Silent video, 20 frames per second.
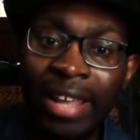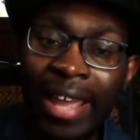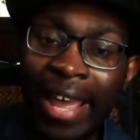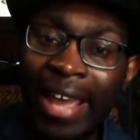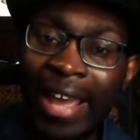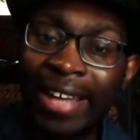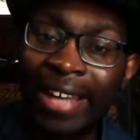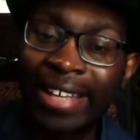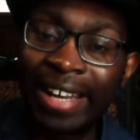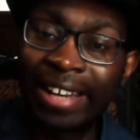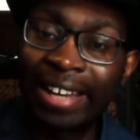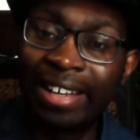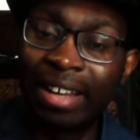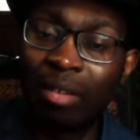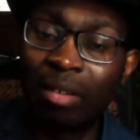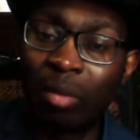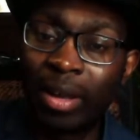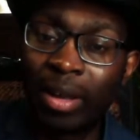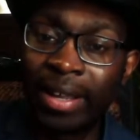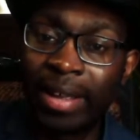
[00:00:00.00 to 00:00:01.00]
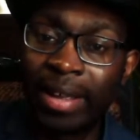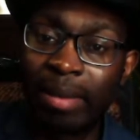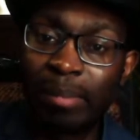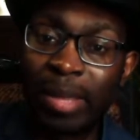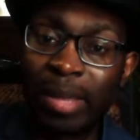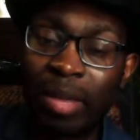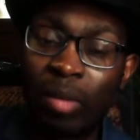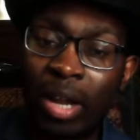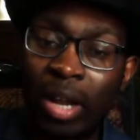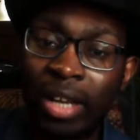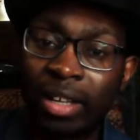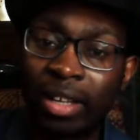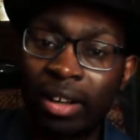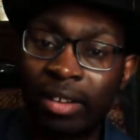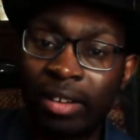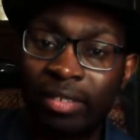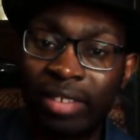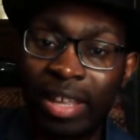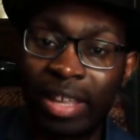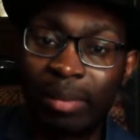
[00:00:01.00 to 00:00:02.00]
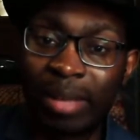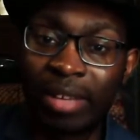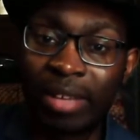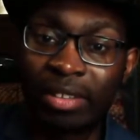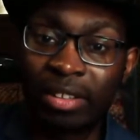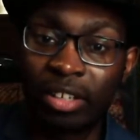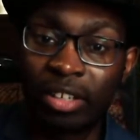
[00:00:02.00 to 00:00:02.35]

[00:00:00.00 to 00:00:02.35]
and get in that and be a wild card team that says,